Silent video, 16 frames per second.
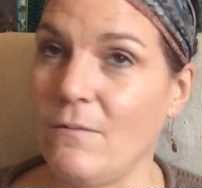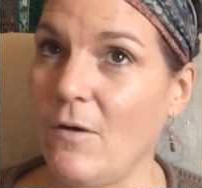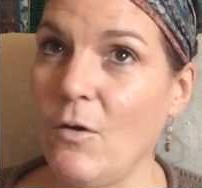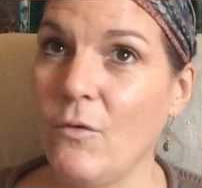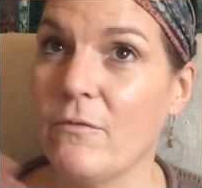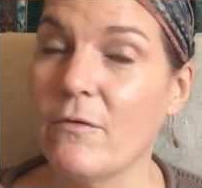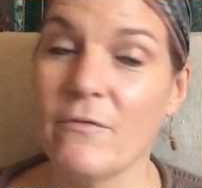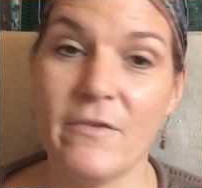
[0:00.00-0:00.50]

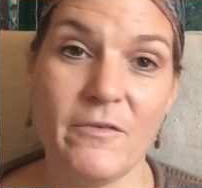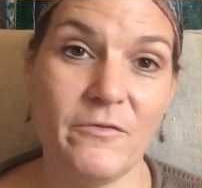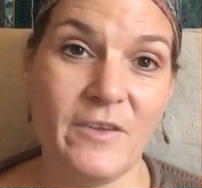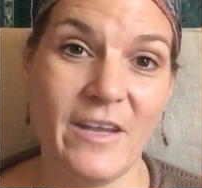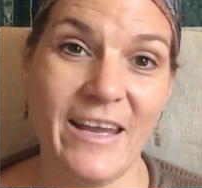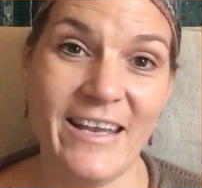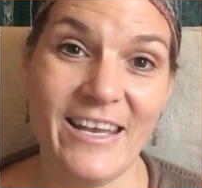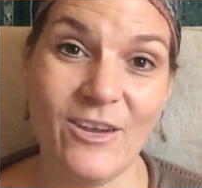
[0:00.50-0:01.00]
over
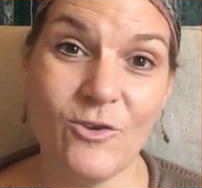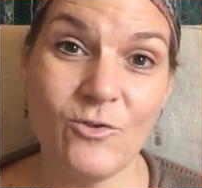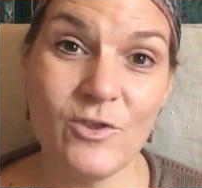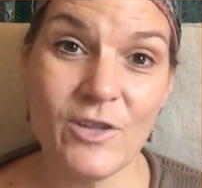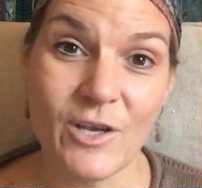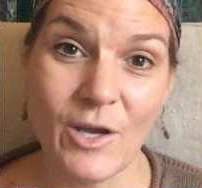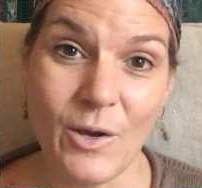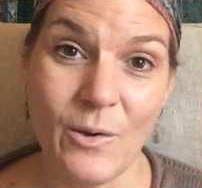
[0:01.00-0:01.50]
15
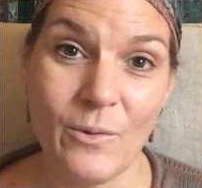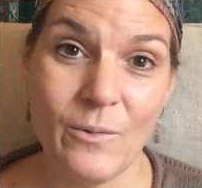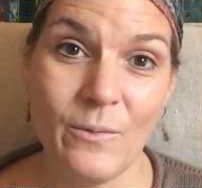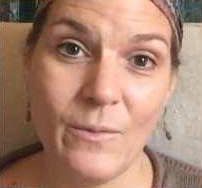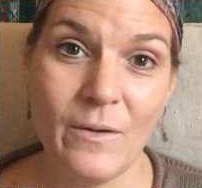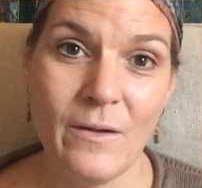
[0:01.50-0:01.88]
years ago.